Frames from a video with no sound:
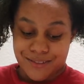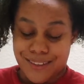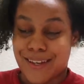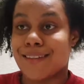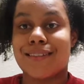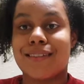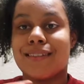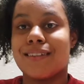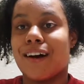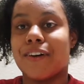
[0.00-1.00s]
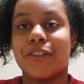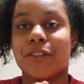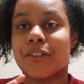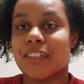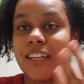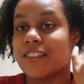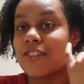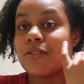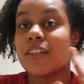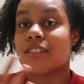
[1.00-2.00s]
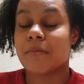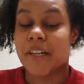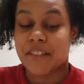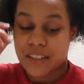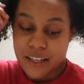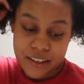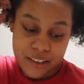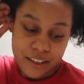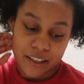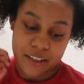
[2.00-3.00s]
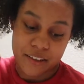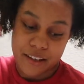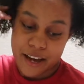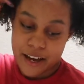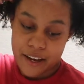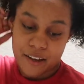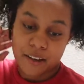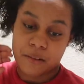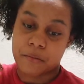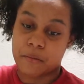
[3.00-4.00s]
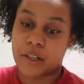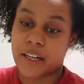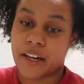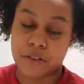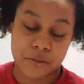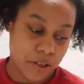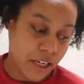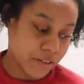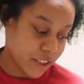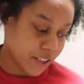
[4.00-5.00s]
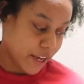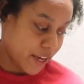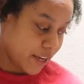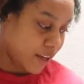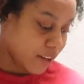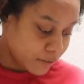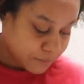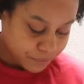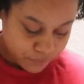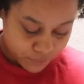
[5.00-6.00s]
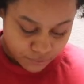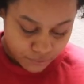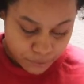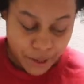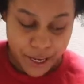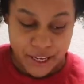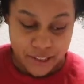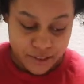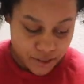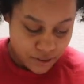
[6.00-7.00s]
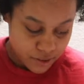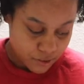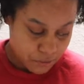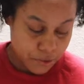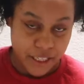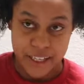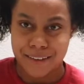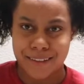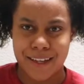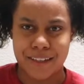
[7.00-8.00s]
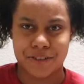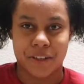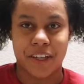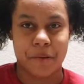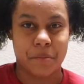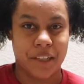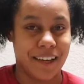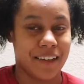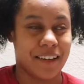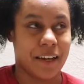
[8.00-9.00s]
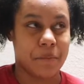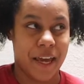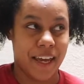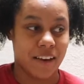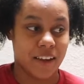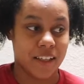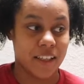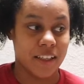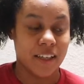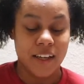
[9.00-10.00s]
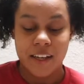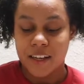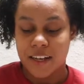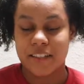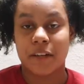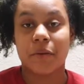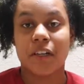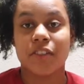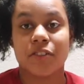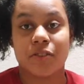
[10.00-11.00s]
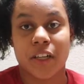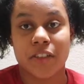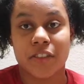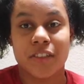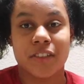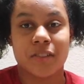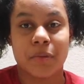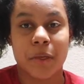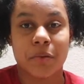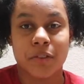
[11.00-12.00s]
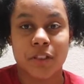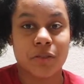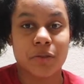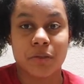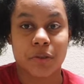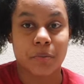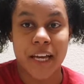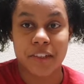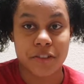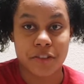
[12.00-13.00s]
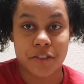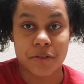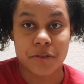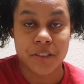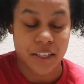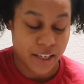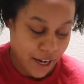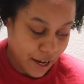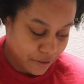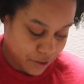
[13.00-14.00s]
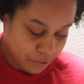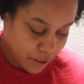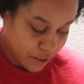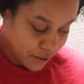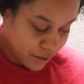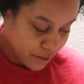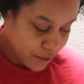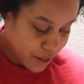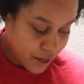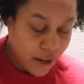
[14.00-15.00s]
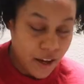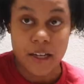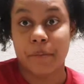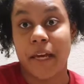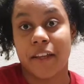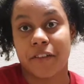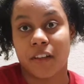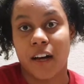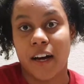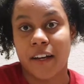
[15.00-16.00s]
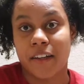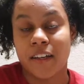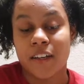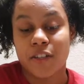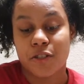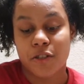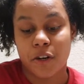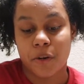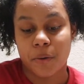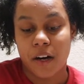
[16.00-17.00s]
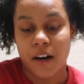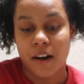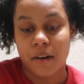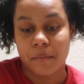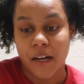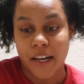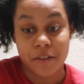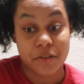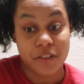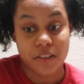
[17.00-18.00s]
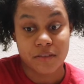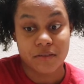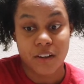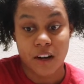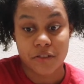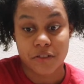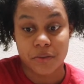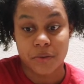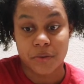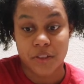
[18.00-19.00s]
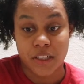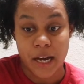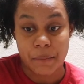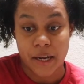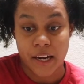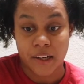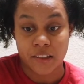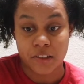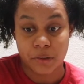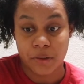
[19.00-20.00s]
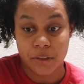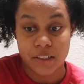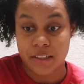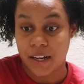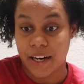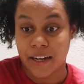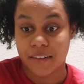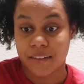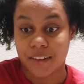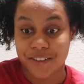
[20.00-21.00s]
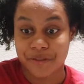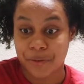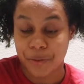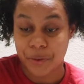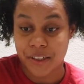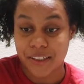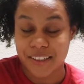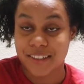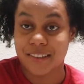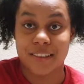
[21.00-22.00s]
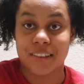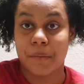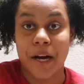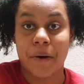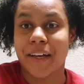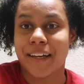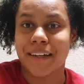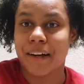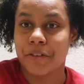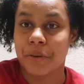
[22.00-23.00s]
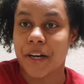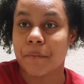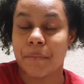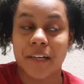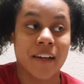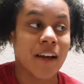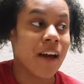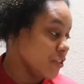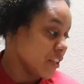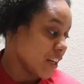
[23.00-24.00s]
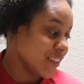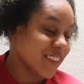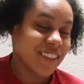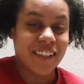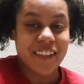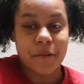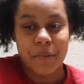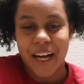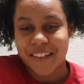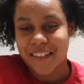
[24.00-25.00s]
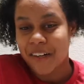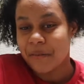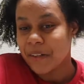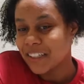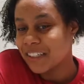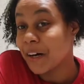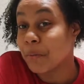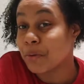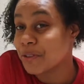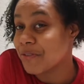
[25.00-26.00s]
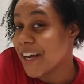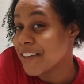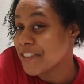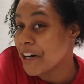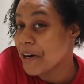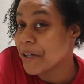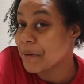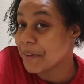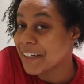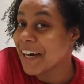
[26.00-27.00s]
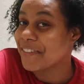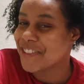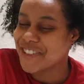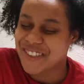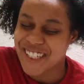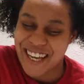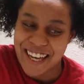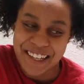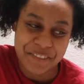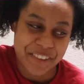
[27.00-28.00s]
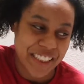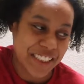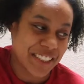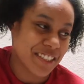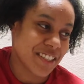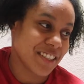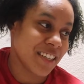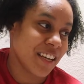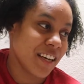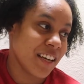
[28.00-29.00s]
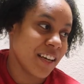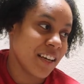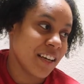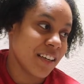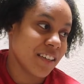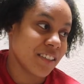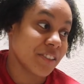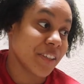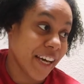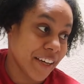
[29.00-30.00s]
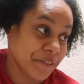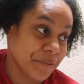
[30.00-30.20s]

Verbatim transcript: gets under like it still gets on my skin at the end of the day but I also have like a paint blanket thing so you can get pla- like paint on it. It's like what construction people use or painters use, and I have it because I paint a lot. So um, I use it also to dye my hair so I don't get dye on the floor because somehow I get it everywhere. But just cleaned the bathtub like a couple of days ago, and I'm gonna have to do it again, but it's okay.